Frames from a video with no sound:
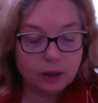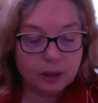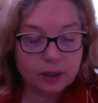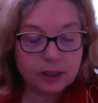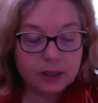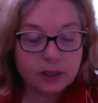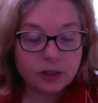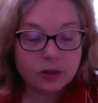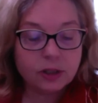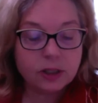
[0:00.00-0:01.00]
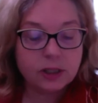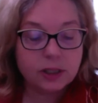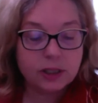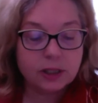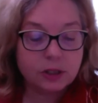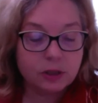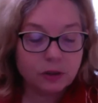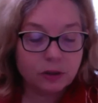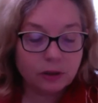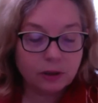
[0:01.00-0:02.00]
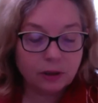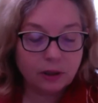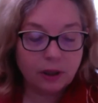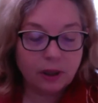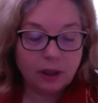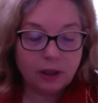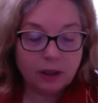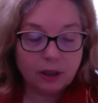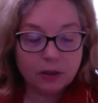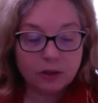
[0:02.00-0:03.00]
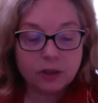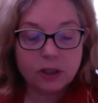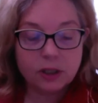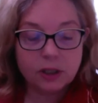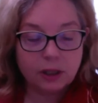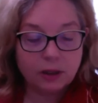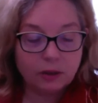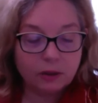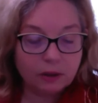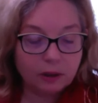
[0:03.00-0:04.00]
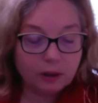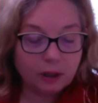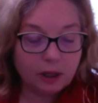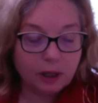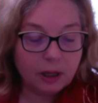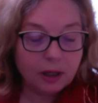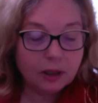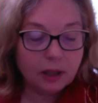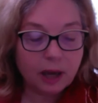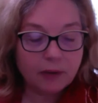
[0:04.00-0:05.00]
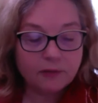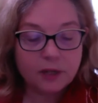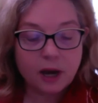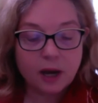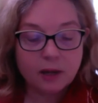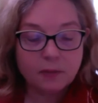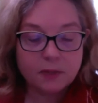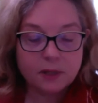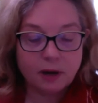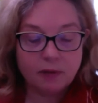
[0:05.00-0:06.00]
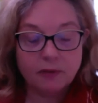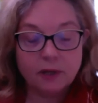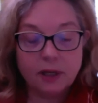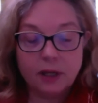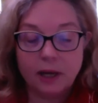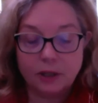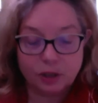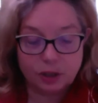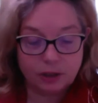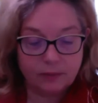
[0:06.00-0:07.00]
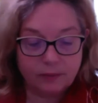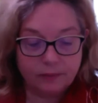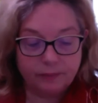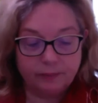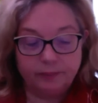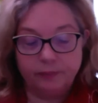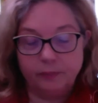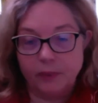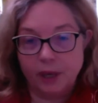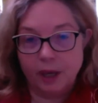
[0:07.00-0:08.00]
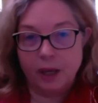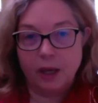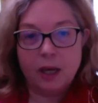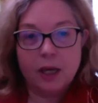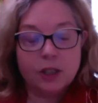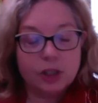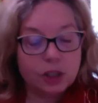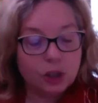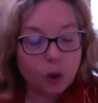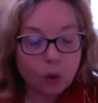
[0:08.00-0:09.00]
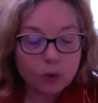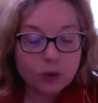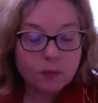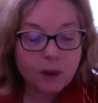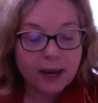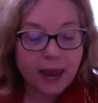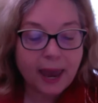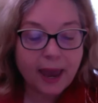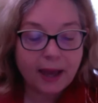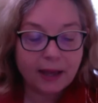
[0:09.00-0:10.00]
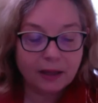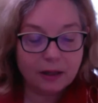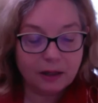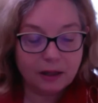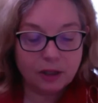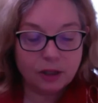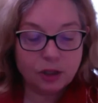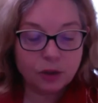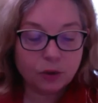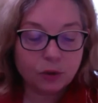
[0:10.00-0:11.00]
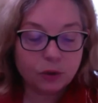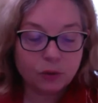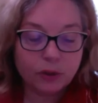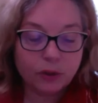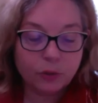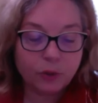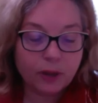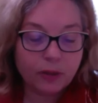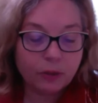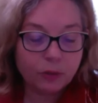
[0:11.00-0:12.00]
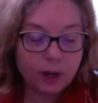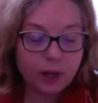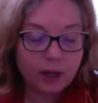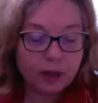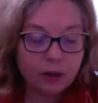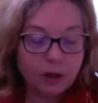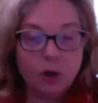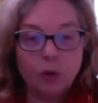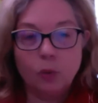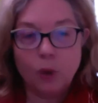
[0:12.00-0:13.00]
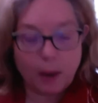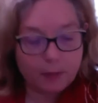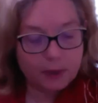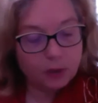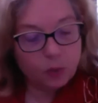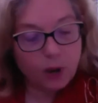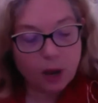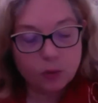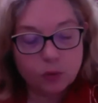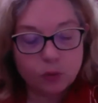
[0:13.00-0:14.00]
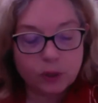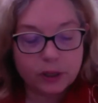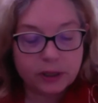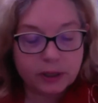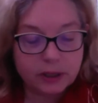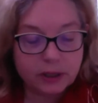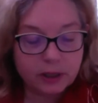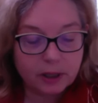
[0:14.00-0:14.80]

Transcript: sister to sister, year to year, lifetimes of connection. She holds my hand, circled with the red thread, wrapping around wrist,